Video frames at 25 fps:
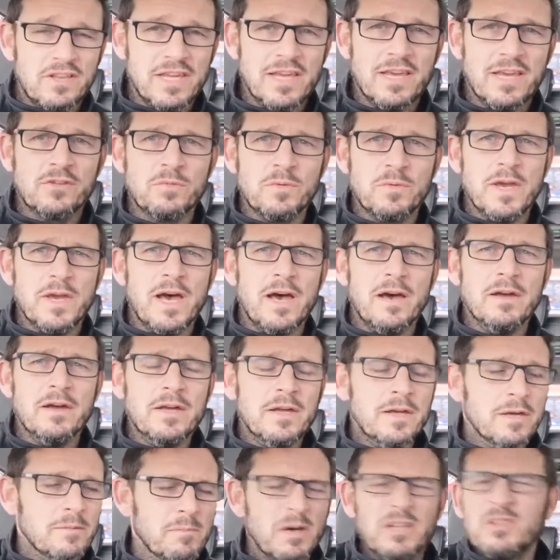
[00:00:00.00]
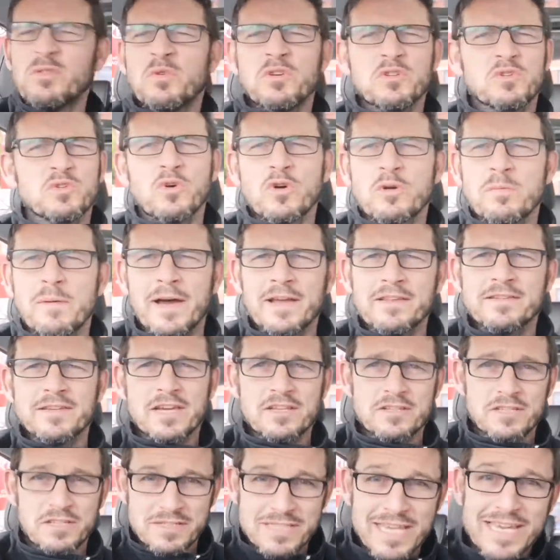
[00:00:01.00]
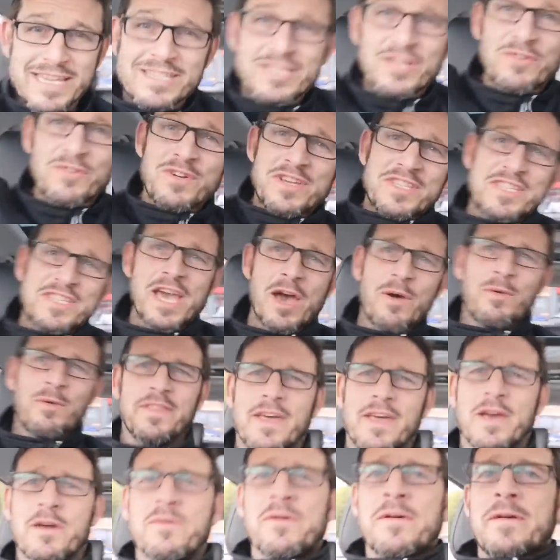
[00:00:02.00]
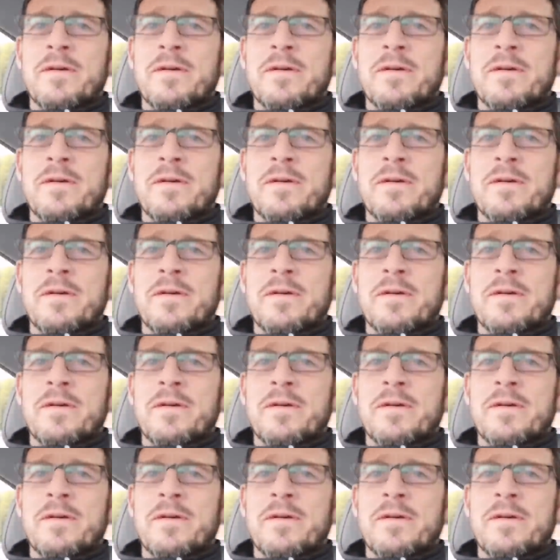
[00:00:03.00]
Yes, we are. But I don't want to talk about a Tesla. Tesla is going though.